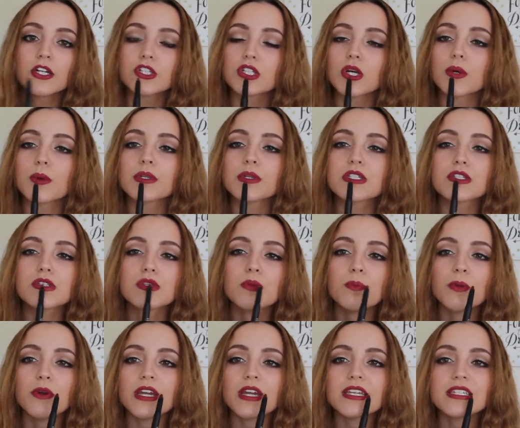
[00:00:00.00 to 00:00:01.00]
so it was
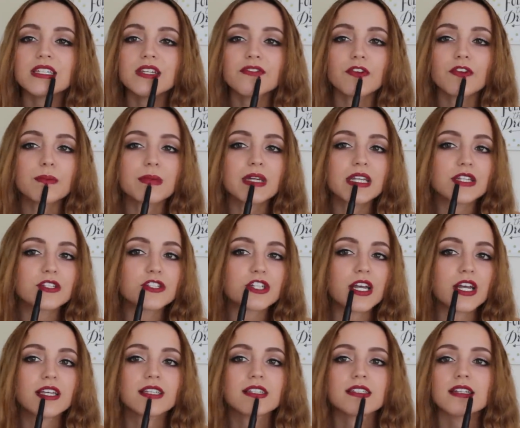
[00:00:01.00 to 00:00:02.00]
super easy for me to
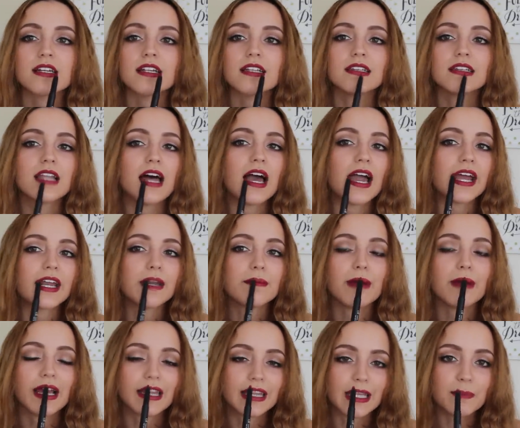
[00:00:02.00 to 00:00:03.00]
just line
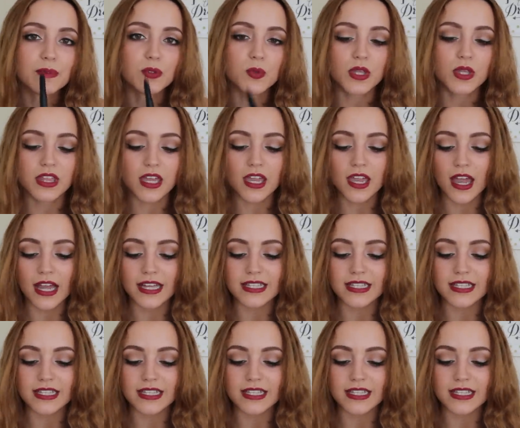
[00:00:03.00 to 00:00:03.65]
my lips with it.